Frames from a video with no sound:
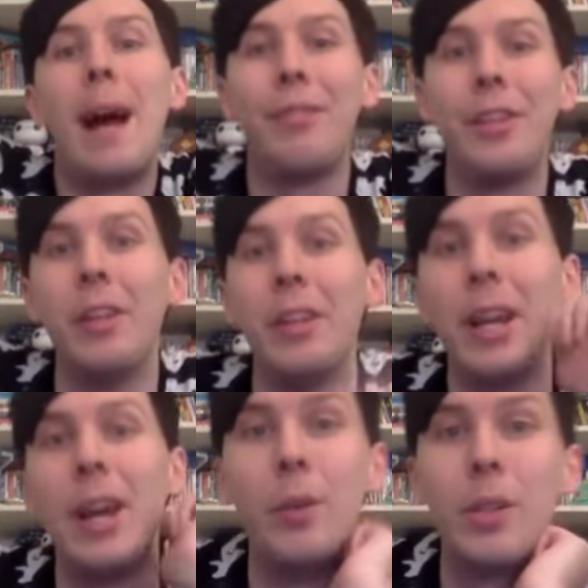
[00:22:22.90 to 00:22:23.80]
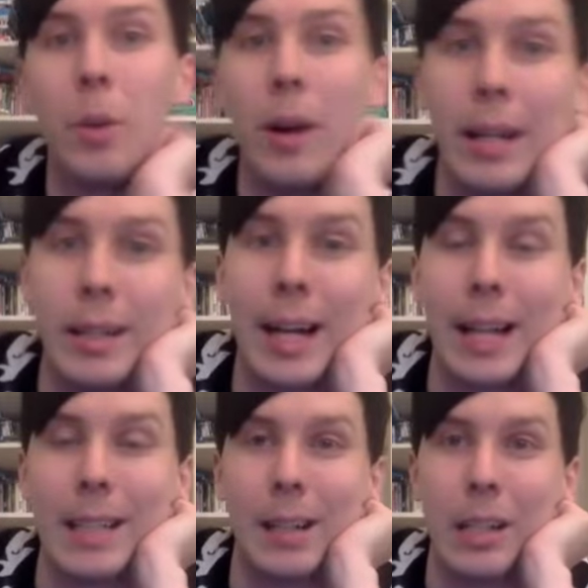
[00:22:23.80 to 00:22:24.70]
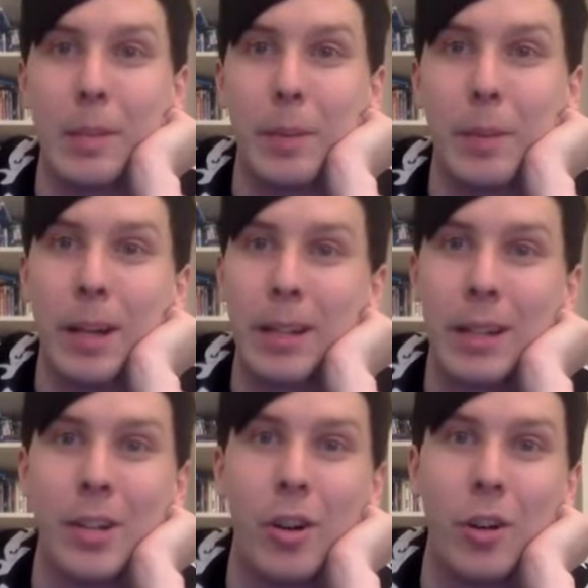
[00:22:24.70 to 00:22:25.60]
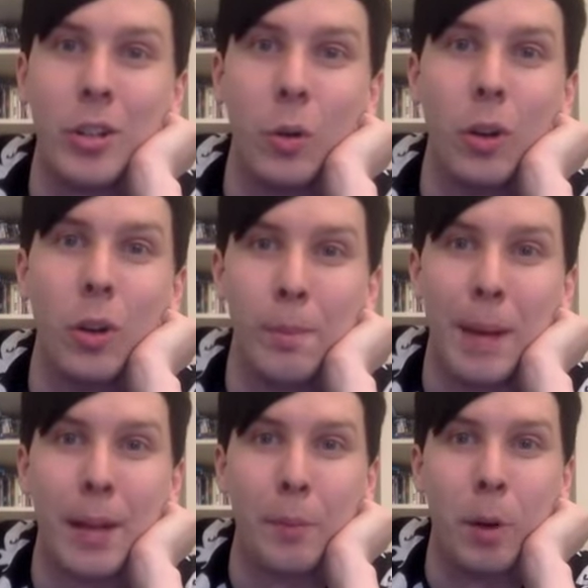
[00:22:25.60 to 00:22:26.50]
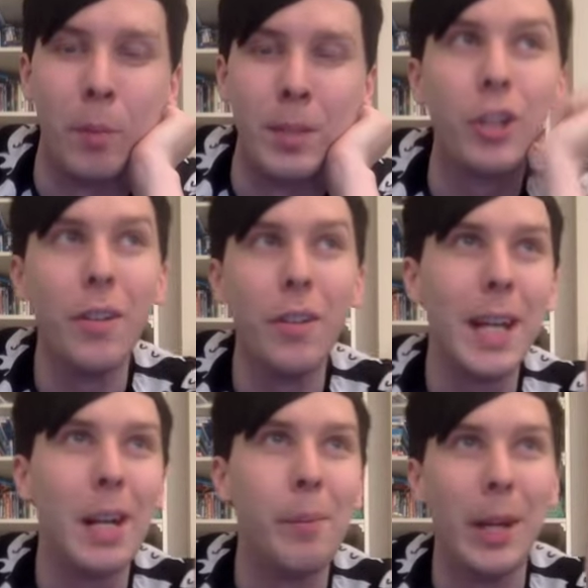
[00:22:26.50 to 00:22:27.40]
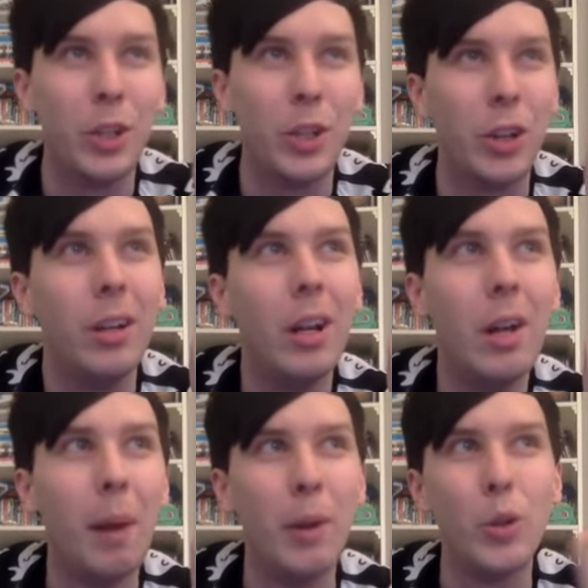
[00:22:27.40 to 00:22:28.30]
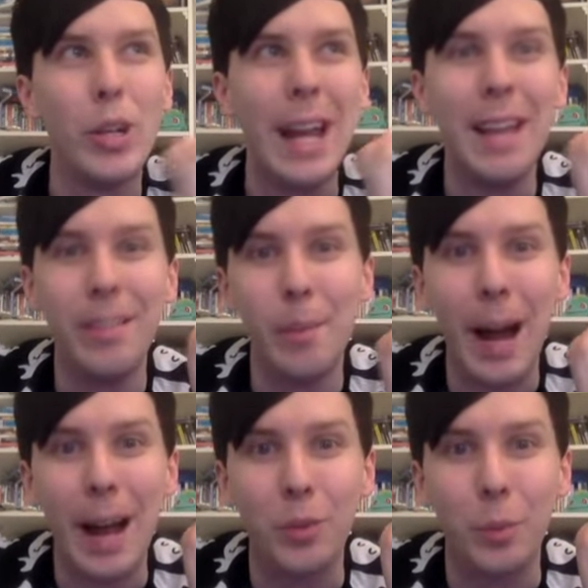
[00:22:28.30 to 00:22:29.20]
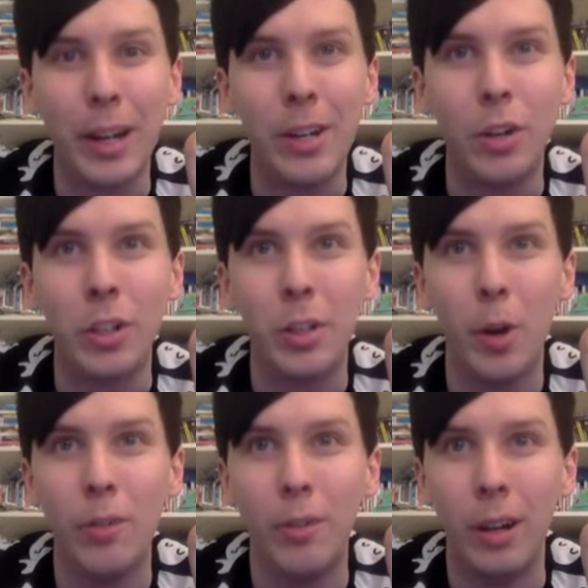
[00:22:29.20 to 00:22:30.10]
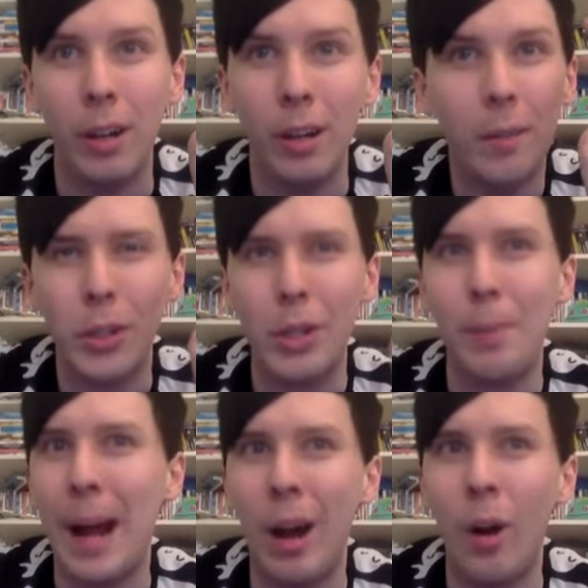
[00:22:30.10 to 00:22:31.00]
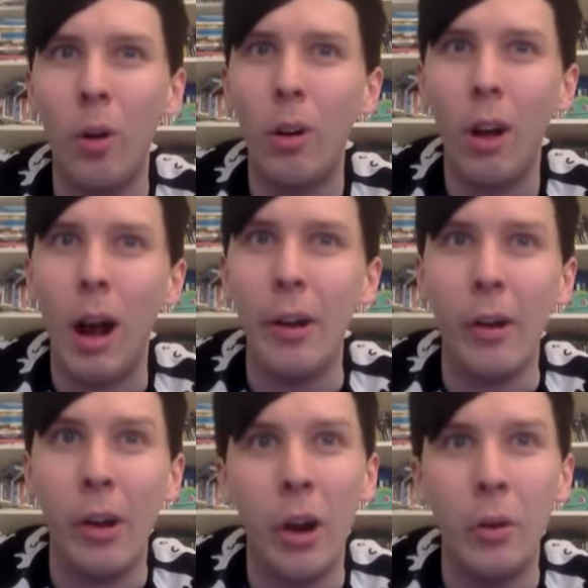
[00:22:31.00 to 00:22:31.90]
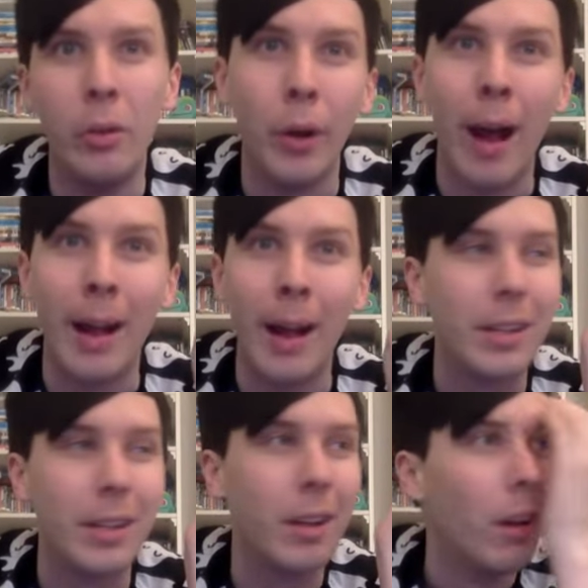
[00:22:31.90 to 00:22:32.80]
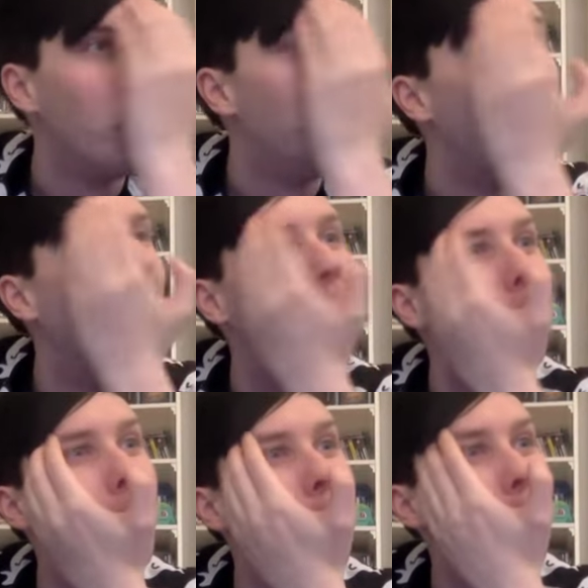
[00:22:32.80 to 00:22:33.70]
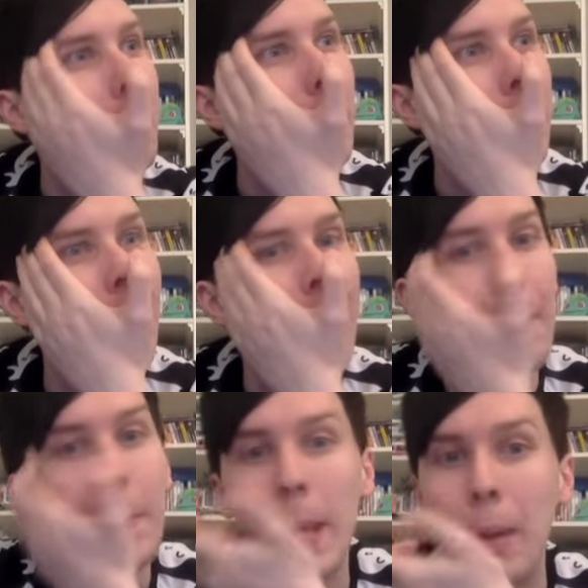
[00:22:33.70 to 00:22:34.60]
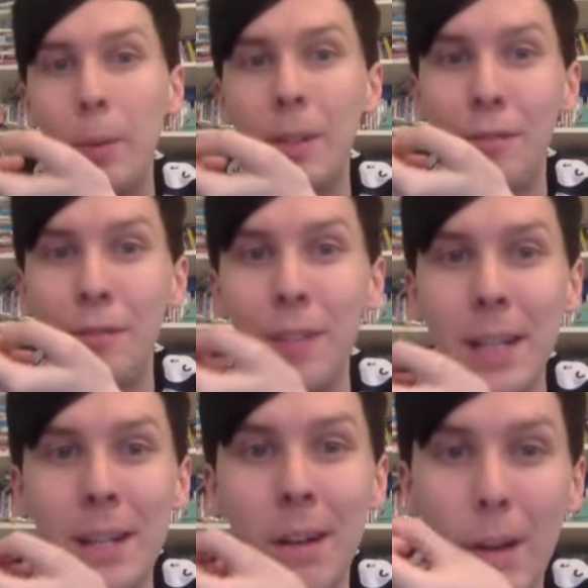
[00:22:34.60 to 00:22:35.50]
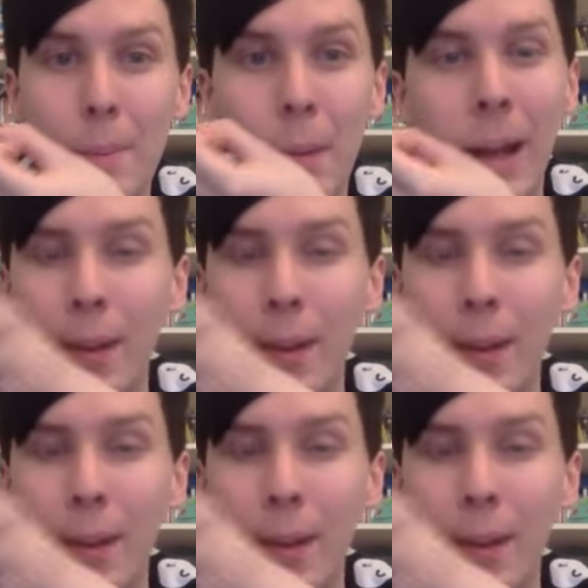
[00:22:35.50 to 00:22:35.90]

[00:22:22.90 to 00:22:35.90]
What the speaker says: the other day was quite cataclysmic, as I knocked all of the bath bombs. I should have taken a picture, but I was already in the bath when I knocked them over. Somehow. I don't know, don't ask. But, yeah, it was a fizzy nightmare. And I was